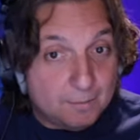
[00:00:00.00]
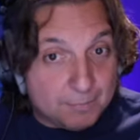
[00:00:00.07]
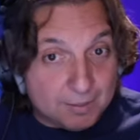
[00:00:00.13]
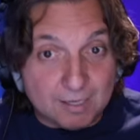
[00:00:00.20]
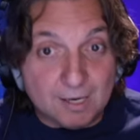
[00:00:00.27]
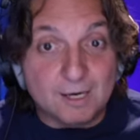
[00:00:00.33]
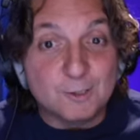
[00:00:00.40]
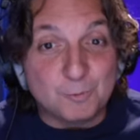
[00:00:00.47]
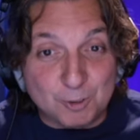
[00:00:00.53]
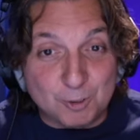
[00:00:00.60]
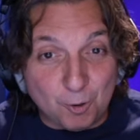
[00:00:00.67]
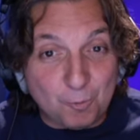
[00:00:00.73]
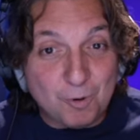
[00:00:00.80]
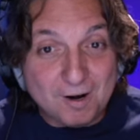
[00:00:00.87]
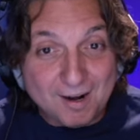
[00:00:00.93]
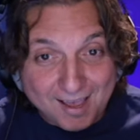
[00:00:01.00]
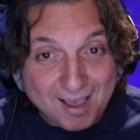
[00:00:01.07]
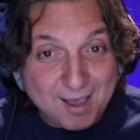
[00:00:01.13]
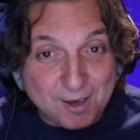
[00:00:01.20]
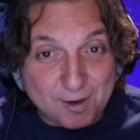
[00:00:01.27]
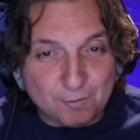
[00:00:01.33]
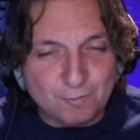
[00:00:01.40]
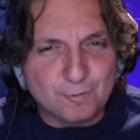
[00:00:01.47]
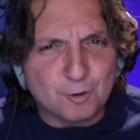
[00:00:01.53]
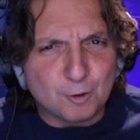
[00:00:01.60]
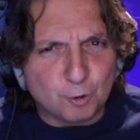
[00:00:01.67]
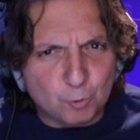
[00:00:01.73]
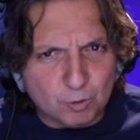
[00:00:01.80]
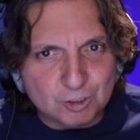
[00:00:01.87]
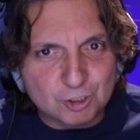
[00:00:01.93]
because we don't want to have
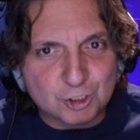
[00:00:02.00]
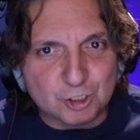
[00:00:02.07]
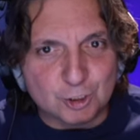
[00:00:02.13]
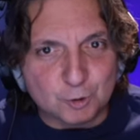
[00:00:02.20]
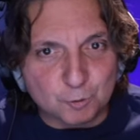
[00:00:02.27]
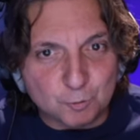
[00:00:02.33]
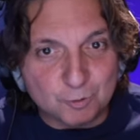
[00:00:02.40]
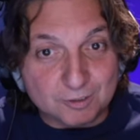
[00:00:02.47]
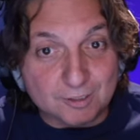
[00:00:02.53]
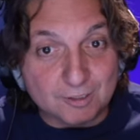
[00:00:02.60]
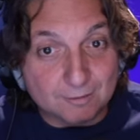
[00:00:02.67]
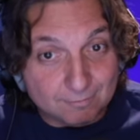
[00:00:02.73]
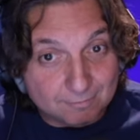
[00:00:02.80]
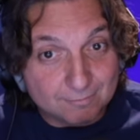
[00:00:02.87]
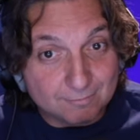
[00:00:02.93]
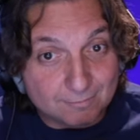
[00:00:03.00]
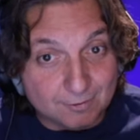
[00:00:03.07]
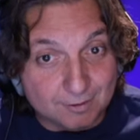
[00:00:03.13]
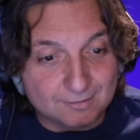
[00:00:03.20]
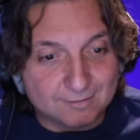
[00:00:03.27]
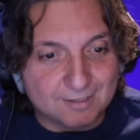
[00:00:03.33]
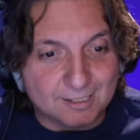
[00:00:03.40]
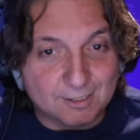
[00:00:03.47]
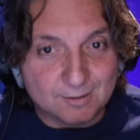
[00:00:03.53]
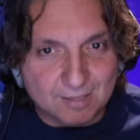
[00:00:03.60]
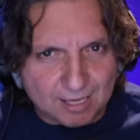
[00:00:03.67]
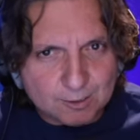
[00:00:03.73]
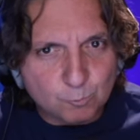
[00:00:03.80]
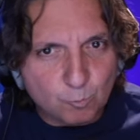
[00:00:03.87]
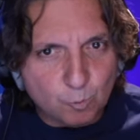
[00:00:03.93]
Christian cruelty, right? That's,
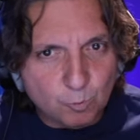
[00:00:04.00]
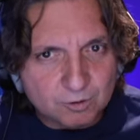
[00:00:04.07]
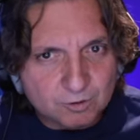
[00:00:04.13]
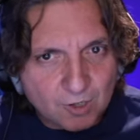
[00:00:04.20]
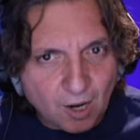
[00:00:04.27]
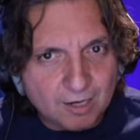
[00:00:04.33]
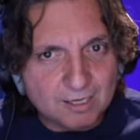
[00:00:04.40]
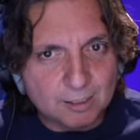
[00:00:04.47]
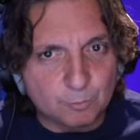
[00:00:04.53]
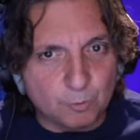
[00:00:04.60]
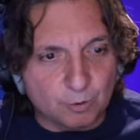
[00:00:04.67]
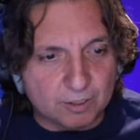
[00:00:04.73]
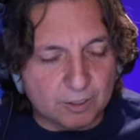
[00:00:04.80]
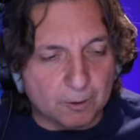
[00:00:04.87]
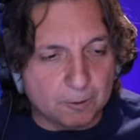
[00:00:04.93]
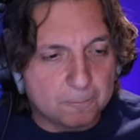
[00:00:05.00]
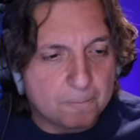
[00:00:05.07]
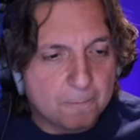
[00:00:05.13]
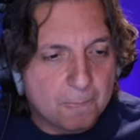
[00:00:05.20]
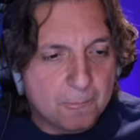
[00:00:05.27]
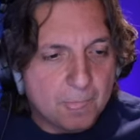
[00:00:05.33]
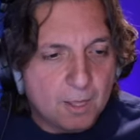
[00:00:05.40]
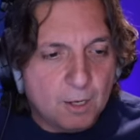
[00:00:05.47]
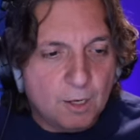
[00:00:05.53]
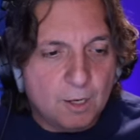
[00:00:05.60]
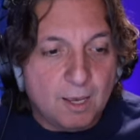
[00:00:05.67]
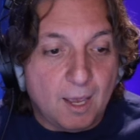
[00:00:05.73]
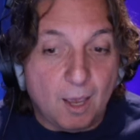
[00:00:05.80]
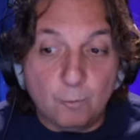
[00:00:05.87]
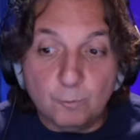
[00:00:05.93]
that's what we're talking about here.
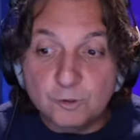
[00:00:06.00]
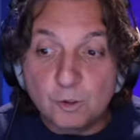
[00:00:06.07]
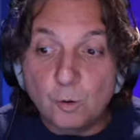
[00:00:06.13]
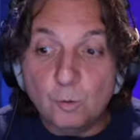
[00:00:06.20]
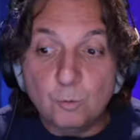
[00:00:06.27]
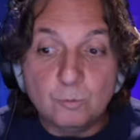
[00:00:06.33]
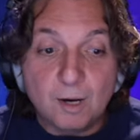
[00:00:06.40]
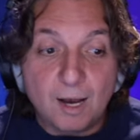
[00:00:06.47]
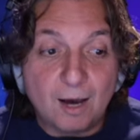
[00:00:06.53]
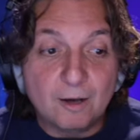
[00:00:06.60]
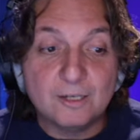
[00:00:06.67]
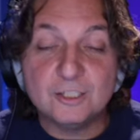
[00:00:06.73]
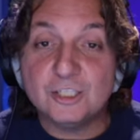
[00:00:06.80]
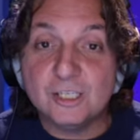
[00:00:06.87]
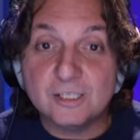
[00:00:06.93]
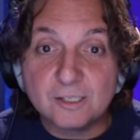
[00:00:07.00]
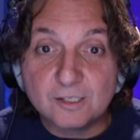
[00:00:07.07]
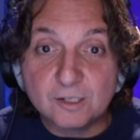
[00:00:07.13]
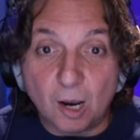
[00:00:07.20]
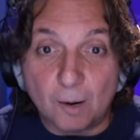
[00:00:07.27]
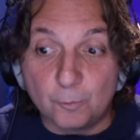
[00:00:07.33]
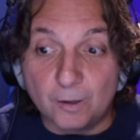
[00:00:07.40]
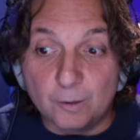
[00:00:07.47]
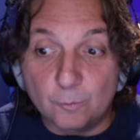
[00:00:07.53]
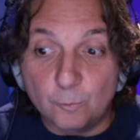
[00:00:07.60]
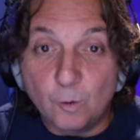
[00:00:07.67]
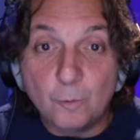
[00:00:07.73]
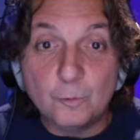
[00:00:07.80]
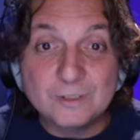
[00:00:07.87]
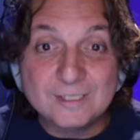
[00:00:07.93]
And so how did Jesus operate?
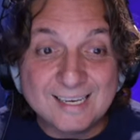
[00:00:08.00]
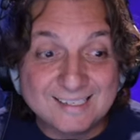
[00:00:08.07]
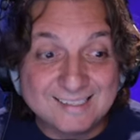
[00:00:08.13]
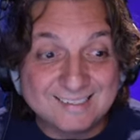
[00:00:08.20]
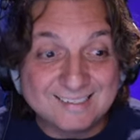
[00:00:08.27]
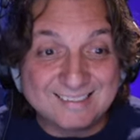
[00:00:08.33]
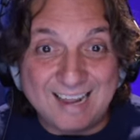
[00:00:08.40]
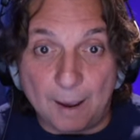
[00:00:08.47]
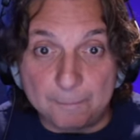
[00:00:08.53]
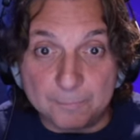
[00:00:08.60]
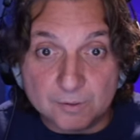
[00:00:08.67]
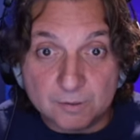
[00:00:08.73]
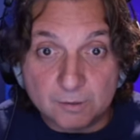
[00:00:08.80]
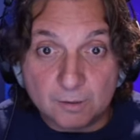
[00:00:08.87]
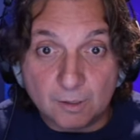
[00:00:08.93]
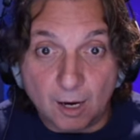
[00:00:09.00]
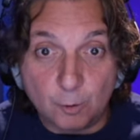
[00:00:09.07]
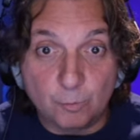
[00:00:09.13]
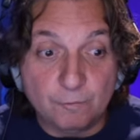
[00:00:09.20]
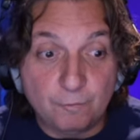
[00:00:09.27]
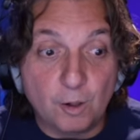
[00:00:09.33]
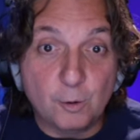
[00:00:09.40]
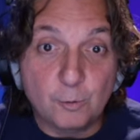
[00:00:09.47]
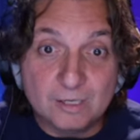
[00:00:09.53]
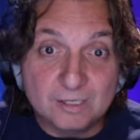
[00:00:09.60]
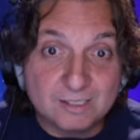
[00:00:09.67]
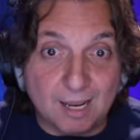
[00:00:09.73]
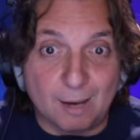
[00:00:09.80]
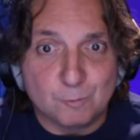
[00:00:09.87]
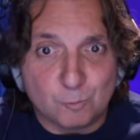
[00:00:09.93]
What was his steps? How do we follow
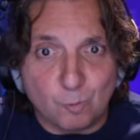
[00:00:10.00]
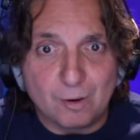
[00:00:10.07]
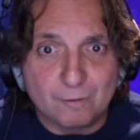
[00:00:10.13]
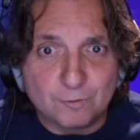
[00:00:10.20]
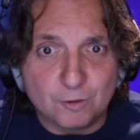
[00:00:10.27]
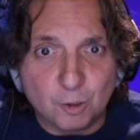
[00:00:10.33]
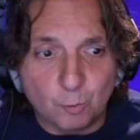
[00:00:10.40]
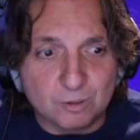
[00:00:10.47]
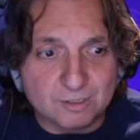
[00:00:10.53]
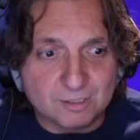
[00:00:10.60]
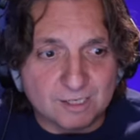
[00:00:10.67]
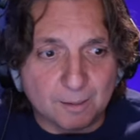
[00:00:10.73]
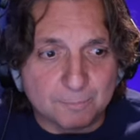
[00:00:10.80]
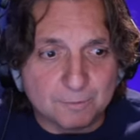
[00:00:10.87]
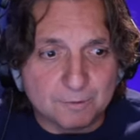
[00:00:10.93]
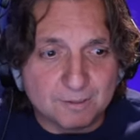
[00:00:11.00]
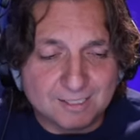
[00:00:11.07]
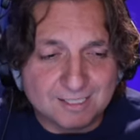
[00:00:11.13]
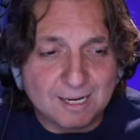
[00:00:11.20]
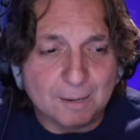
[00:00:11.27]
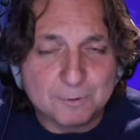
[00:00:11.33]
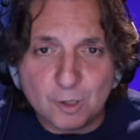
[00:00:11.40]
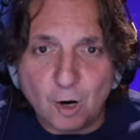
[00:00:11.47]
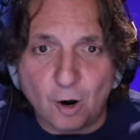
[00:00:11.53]
his steps? Well, we have to know what his step, steps